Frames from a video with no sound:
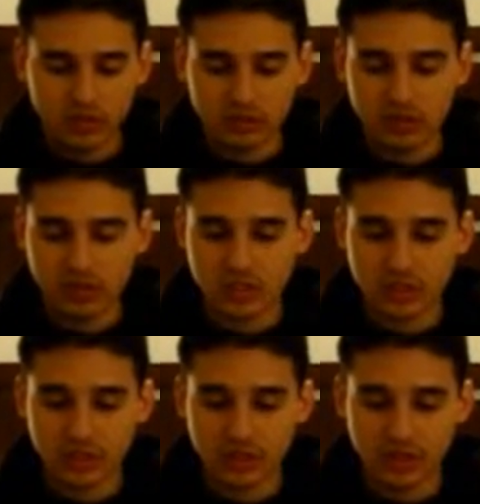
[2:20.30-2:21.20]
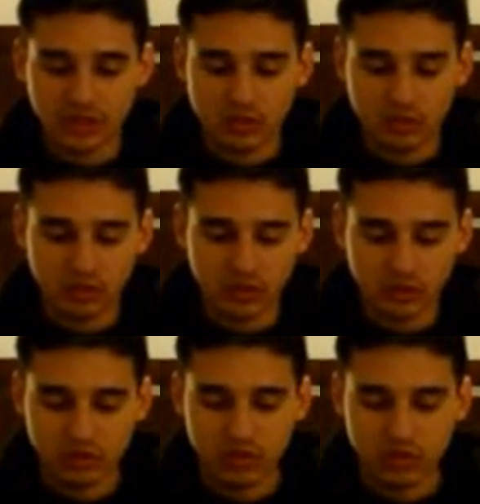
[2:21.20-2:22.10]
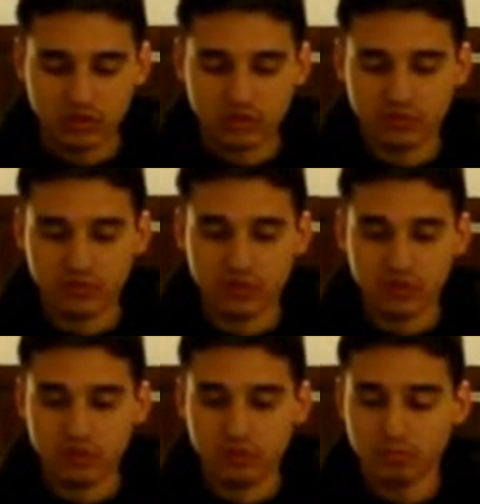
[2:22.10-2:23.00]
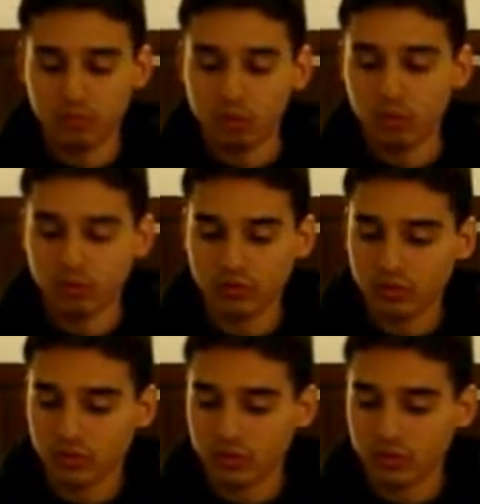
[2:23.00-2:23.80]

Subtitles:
Then you take some of that and you put it on the edge of the bowl,